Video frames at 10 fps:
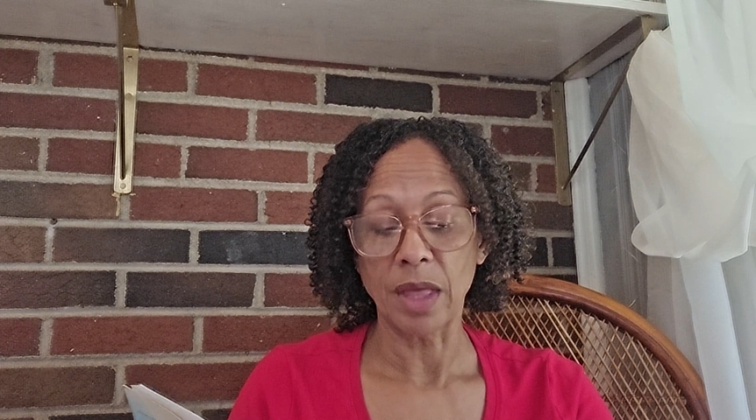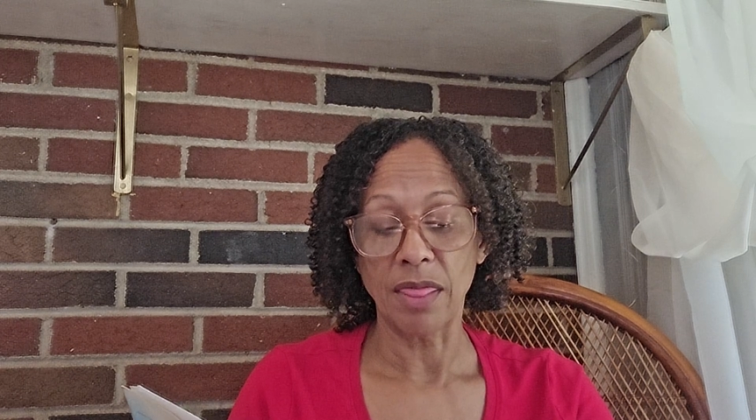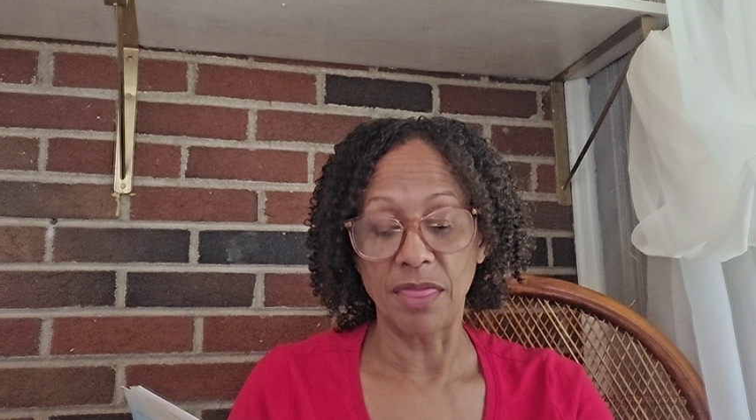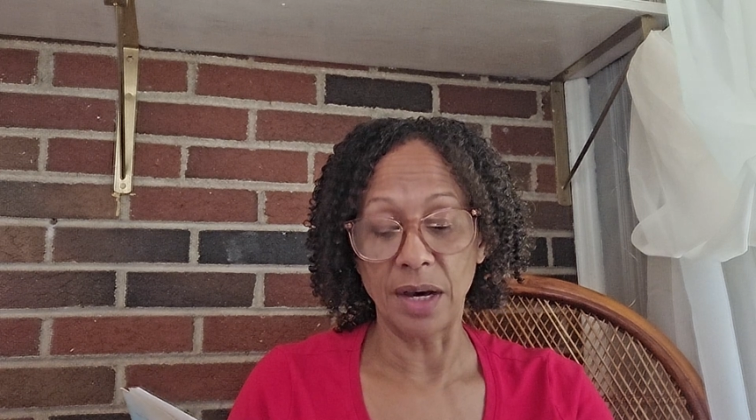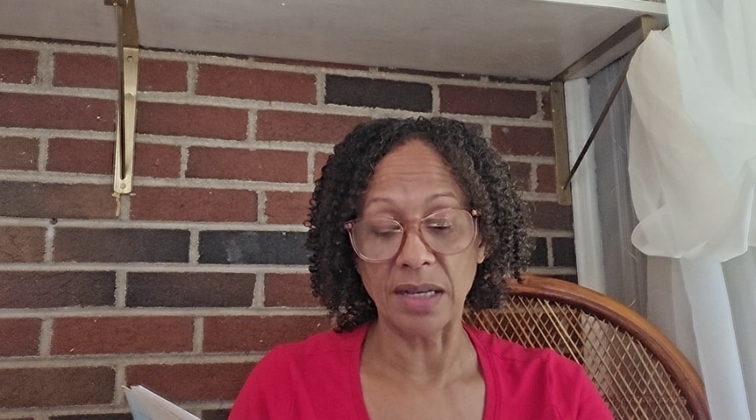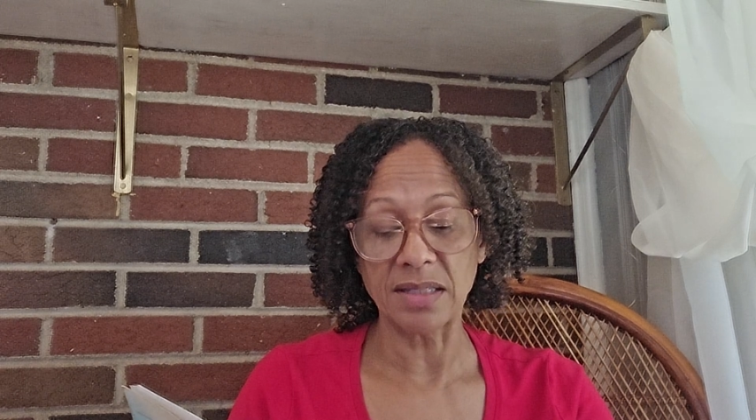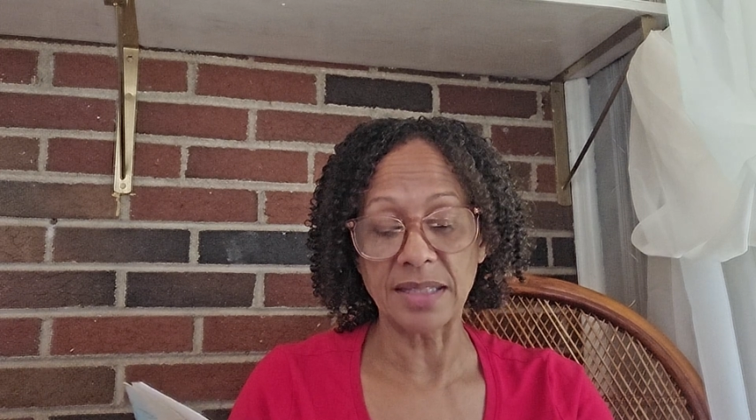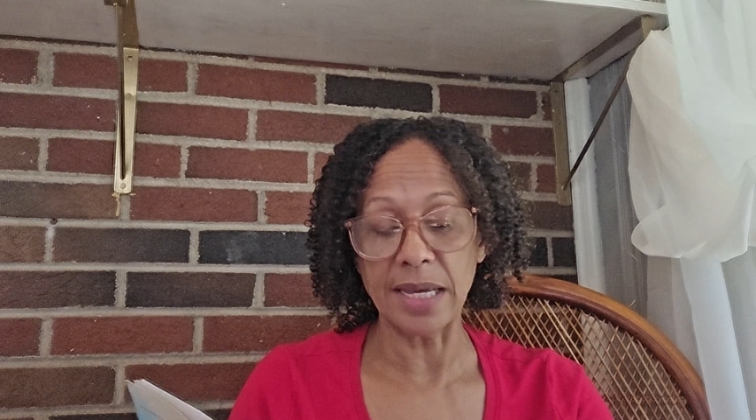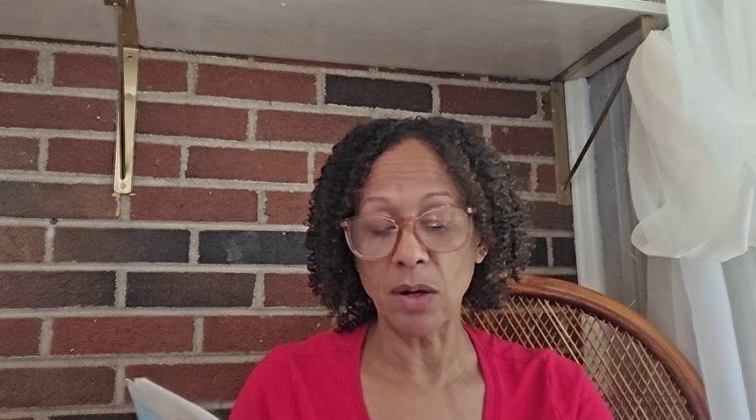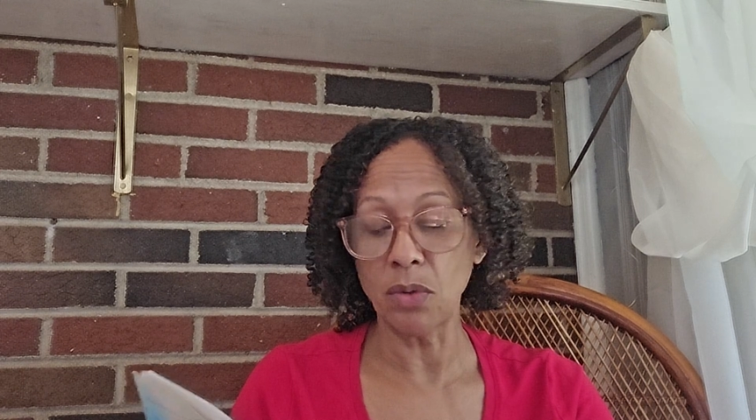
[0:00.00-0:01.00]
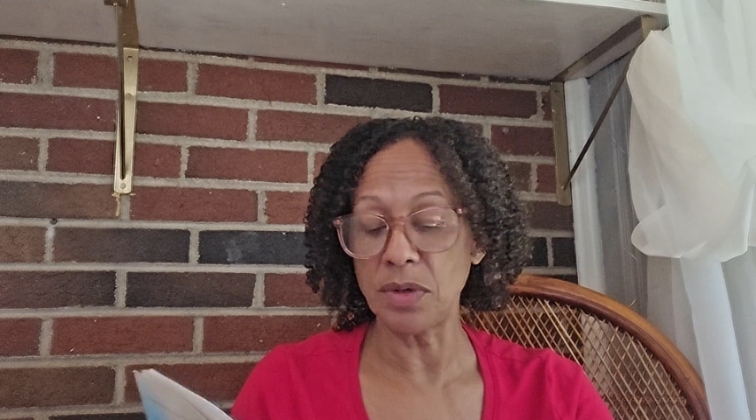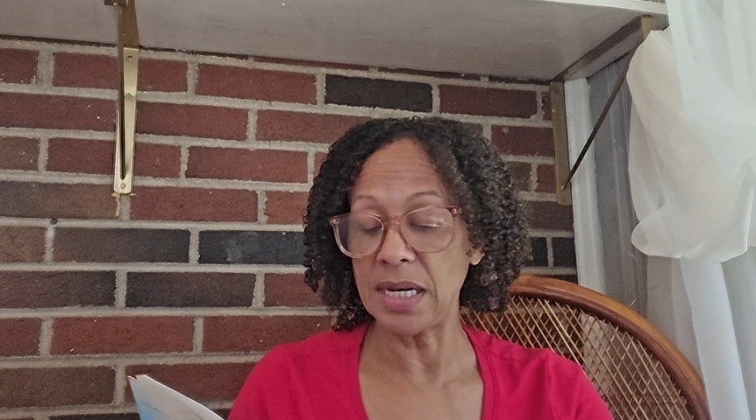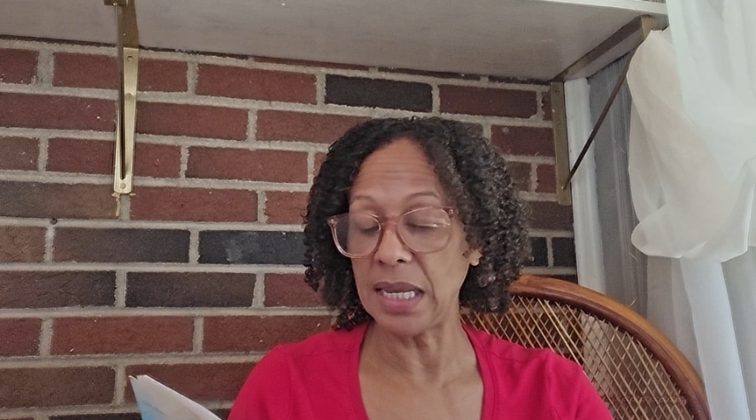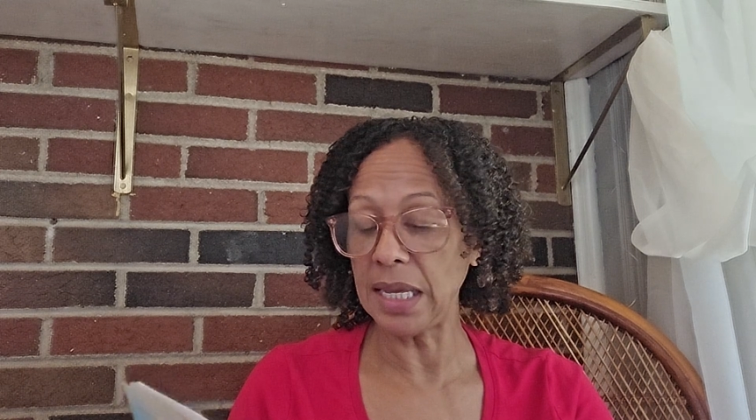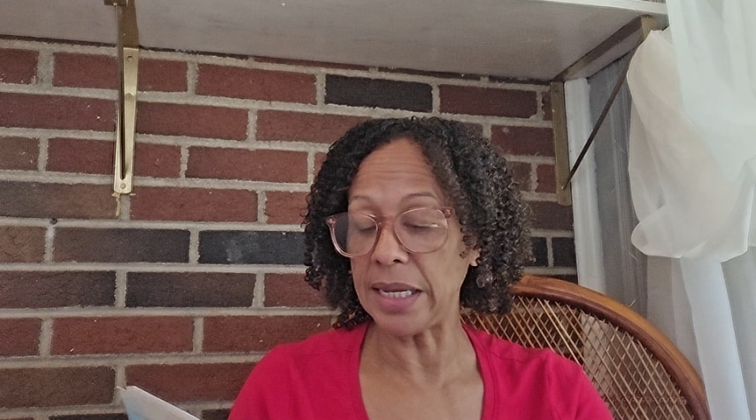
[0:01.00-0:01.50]
Thus, they don't
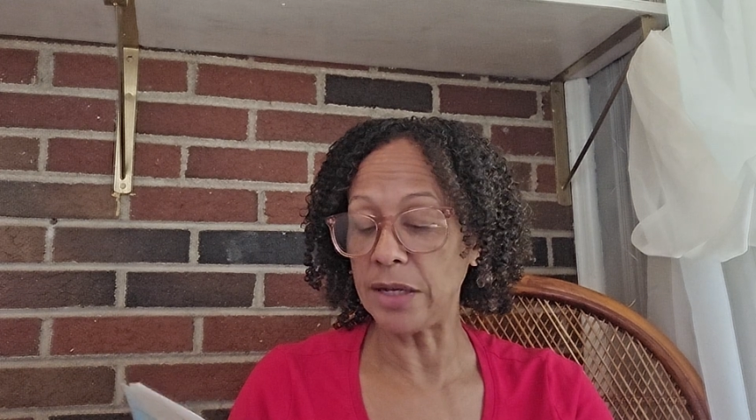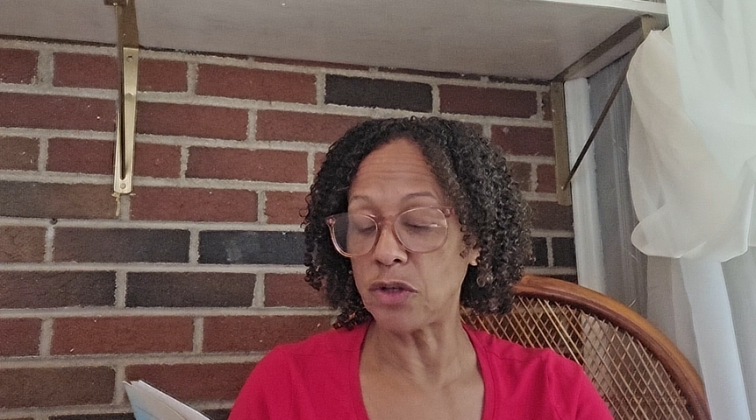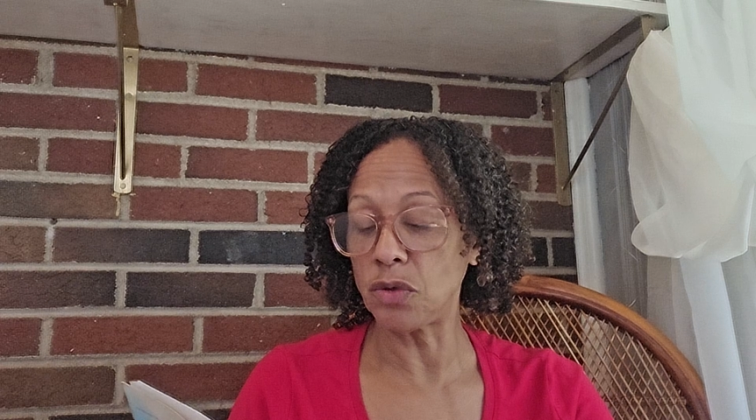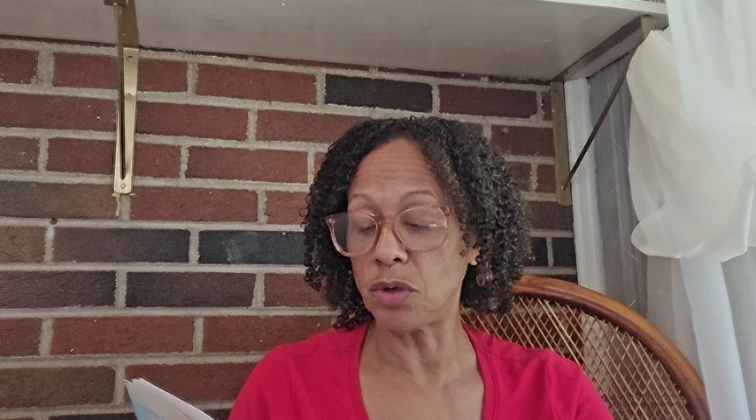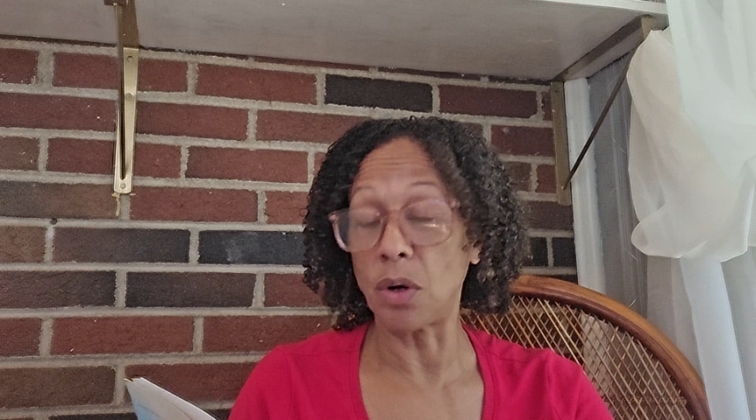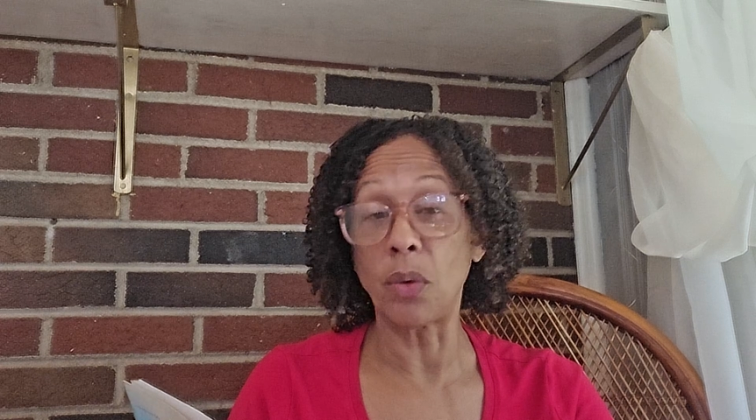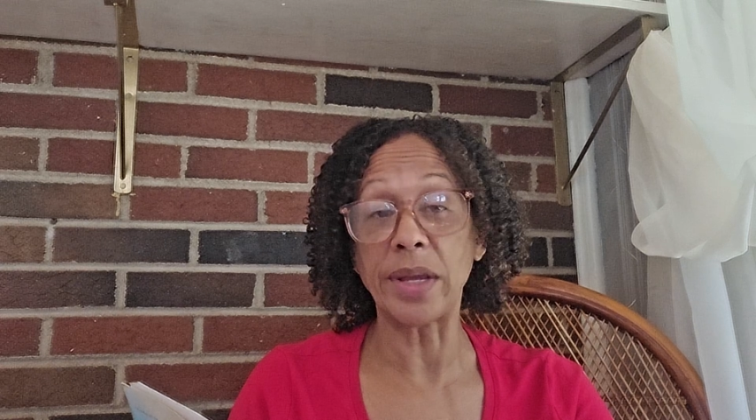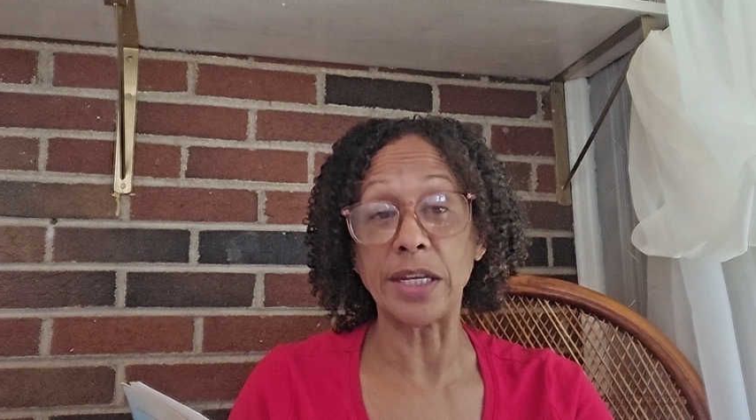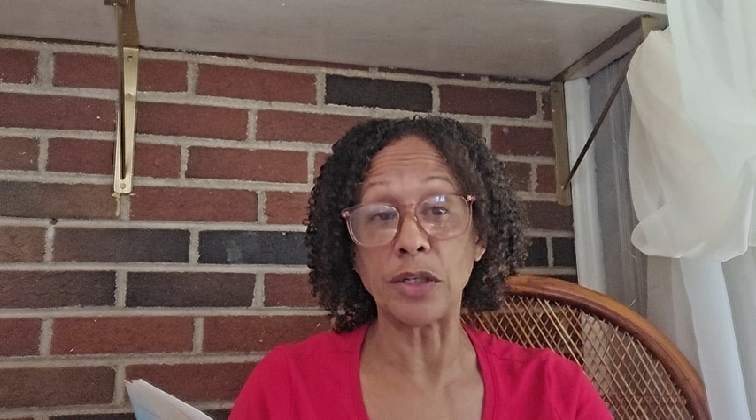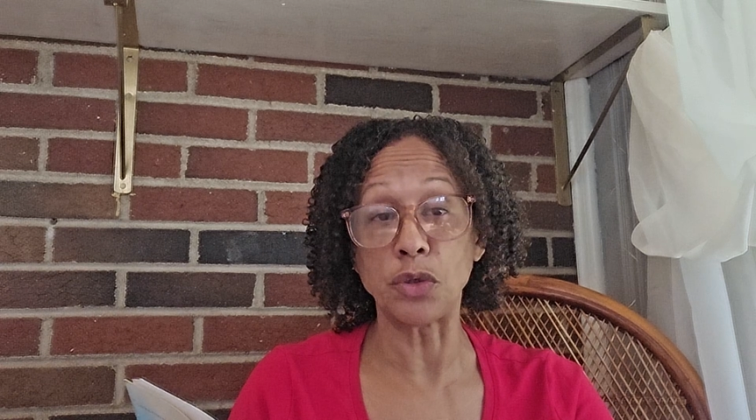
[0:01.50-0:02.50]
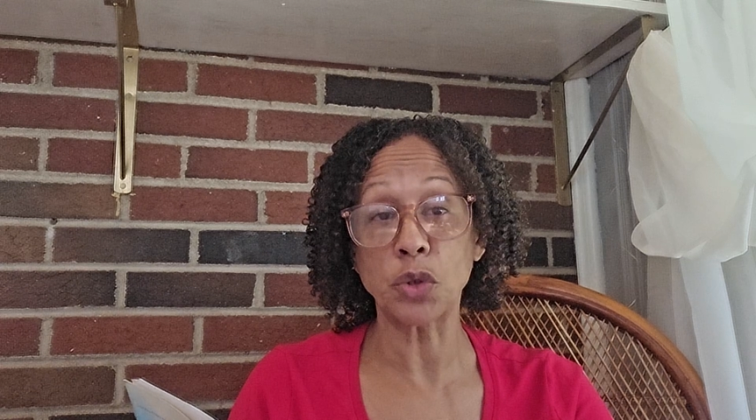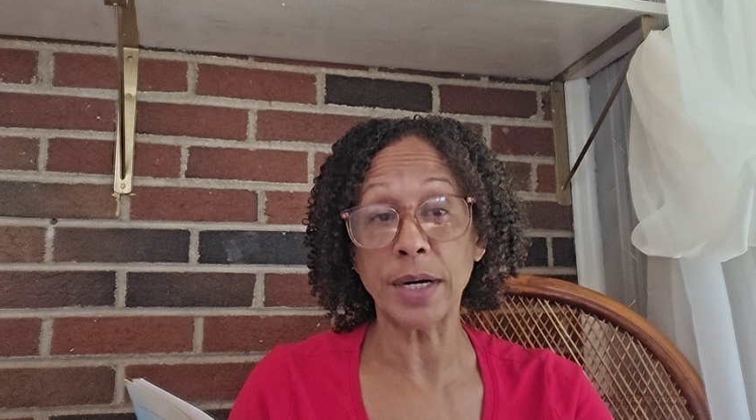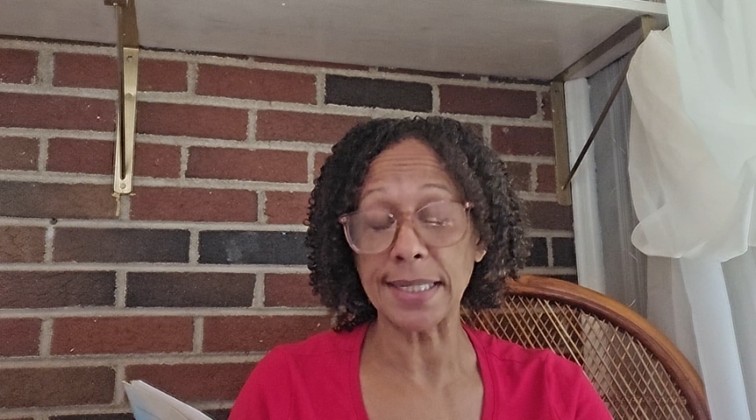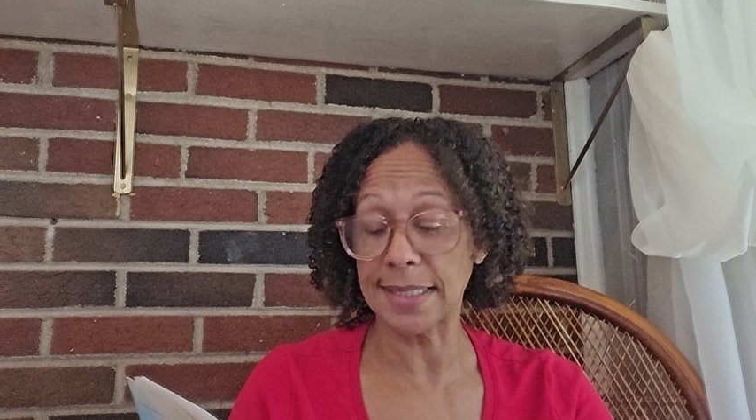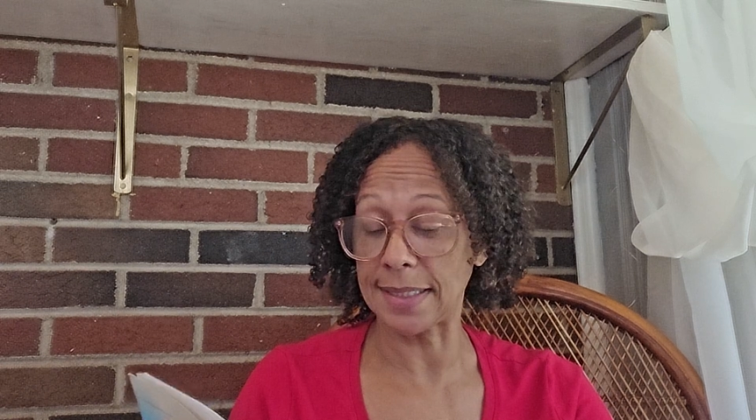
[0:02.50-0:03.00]
need to go into
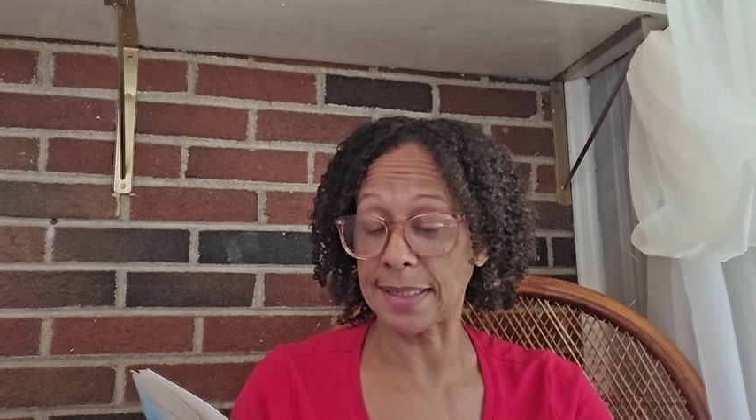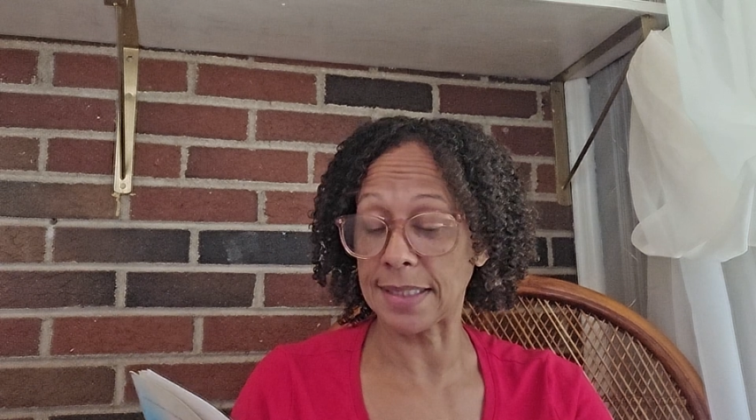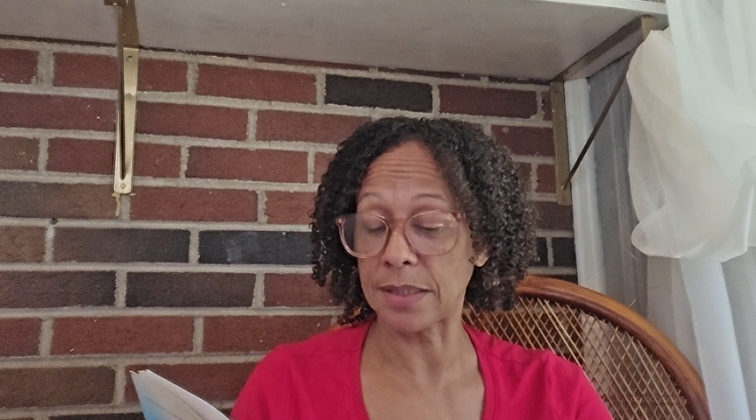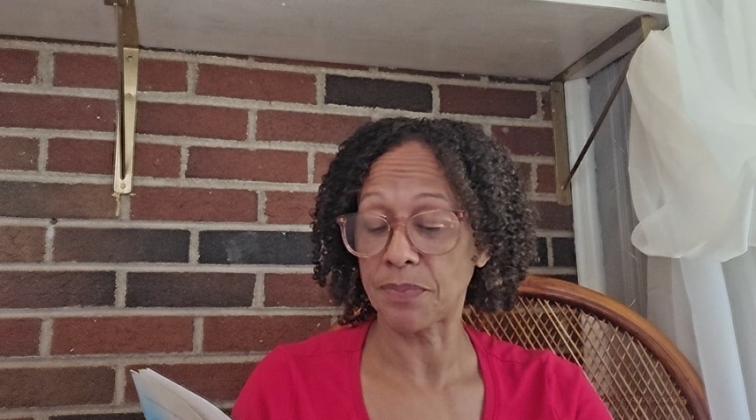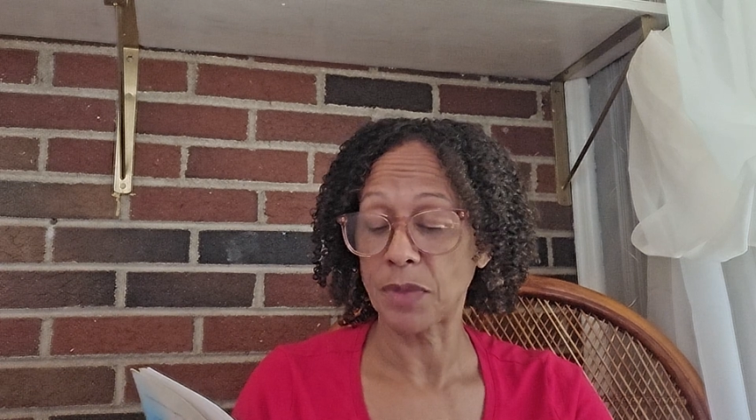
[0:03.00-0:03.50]
trances.